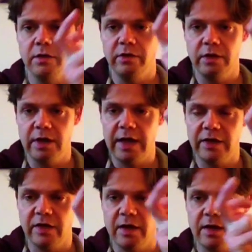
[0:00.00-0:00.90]
to the
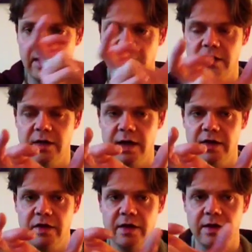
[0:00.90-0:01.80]
next idea, to the
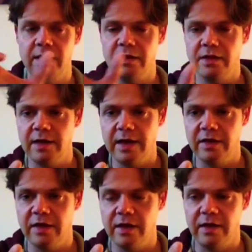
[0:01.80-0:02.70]
next idea, to the
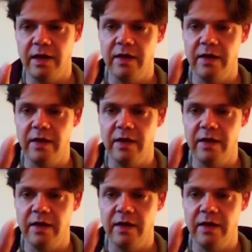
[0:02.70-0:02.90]
next idea,